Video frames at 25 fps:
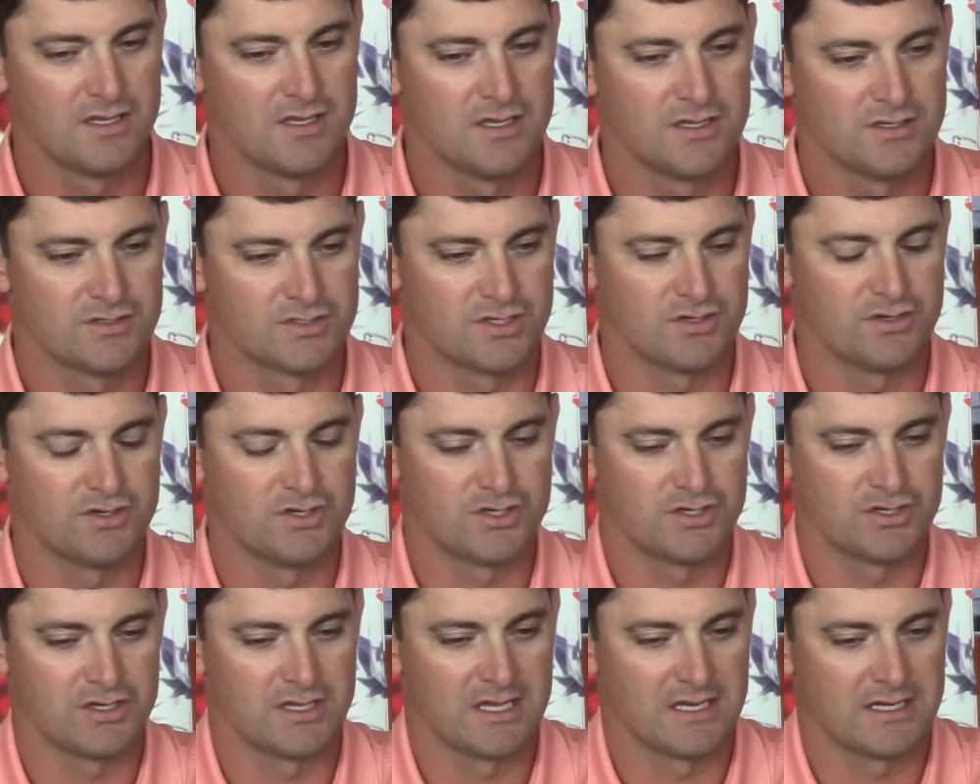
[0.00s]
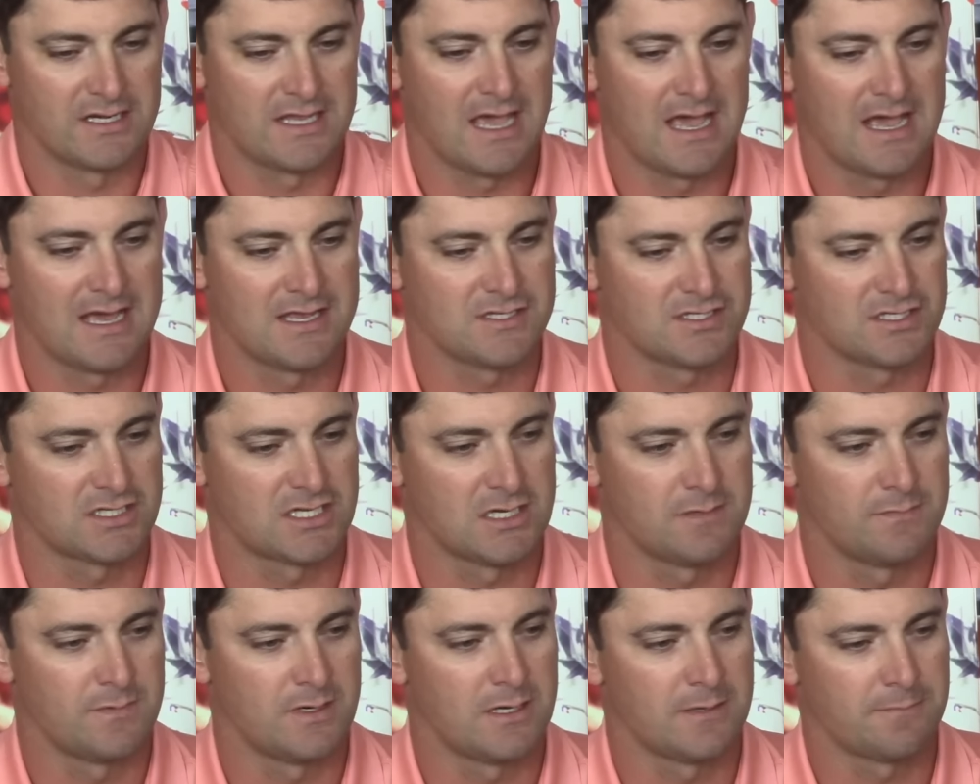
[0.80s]
as soon as you get guys that
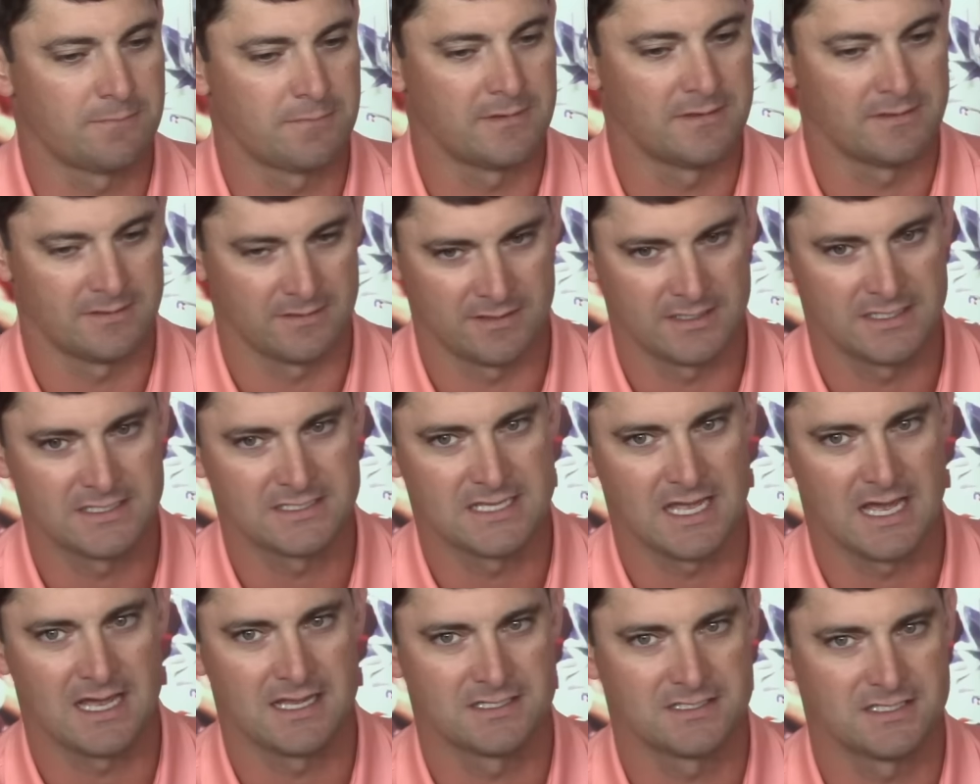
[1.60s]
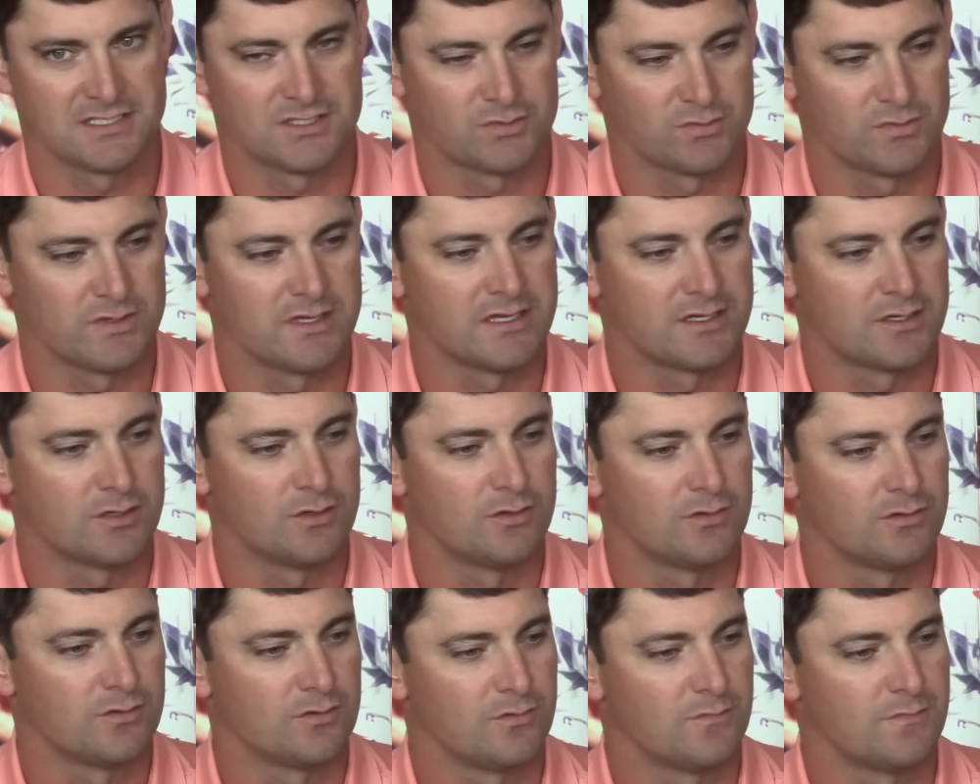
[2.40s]
come up, and these guys this week
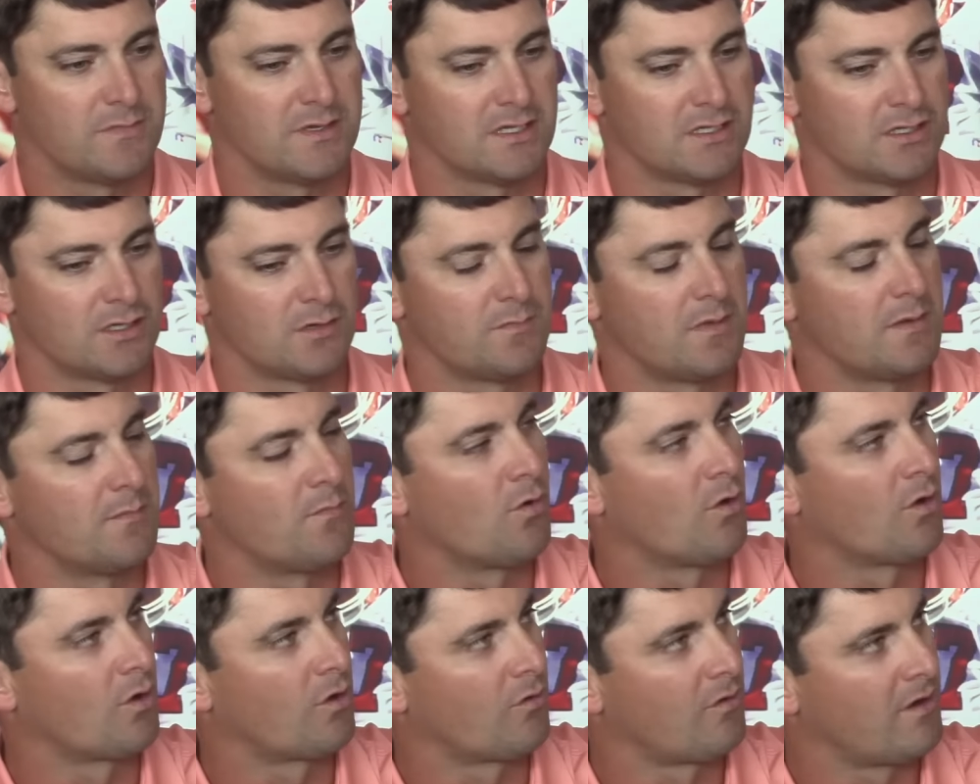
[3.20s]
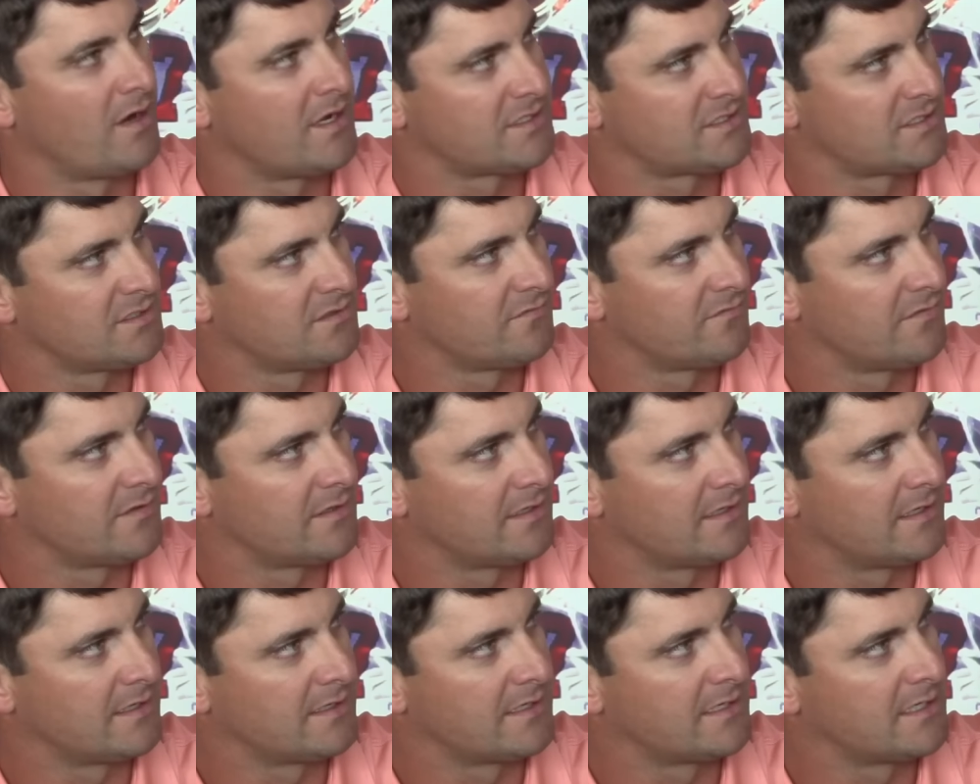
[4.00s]
will be a little bit more aggressive
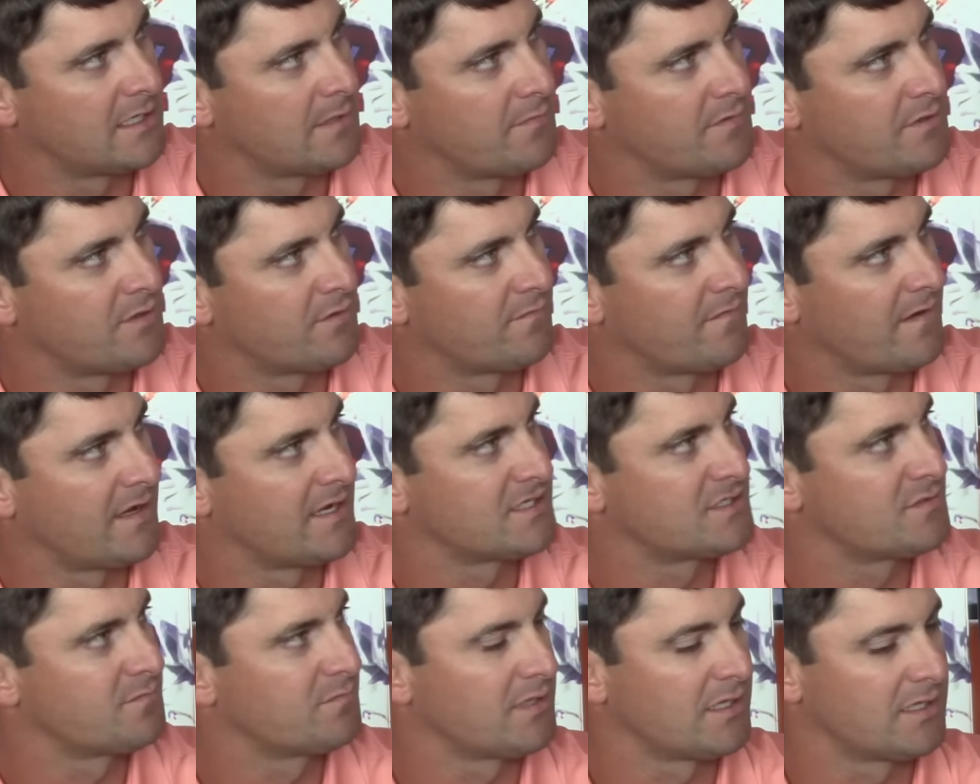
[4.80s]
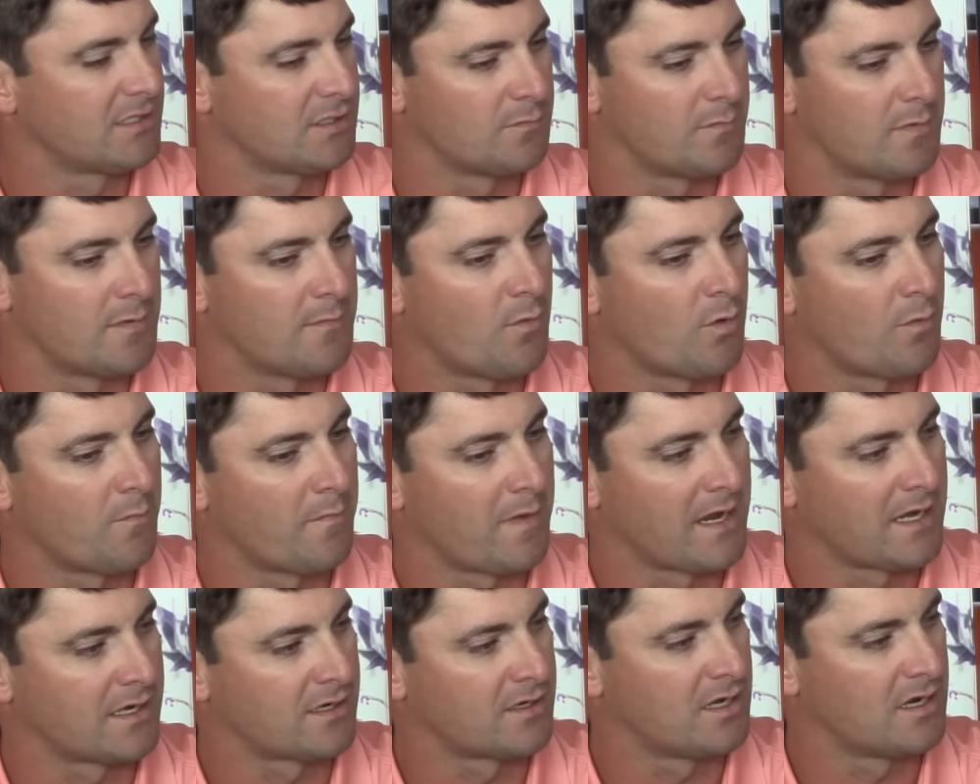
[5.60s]
and, and get up in your face and play a little bit more
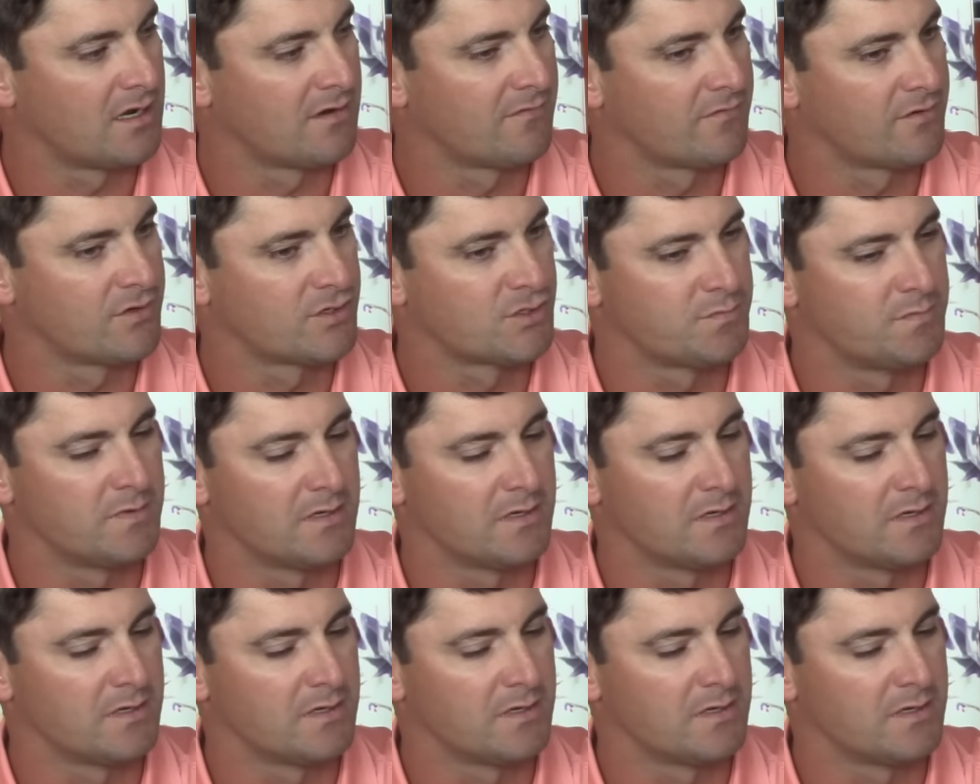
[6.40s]
man coverage.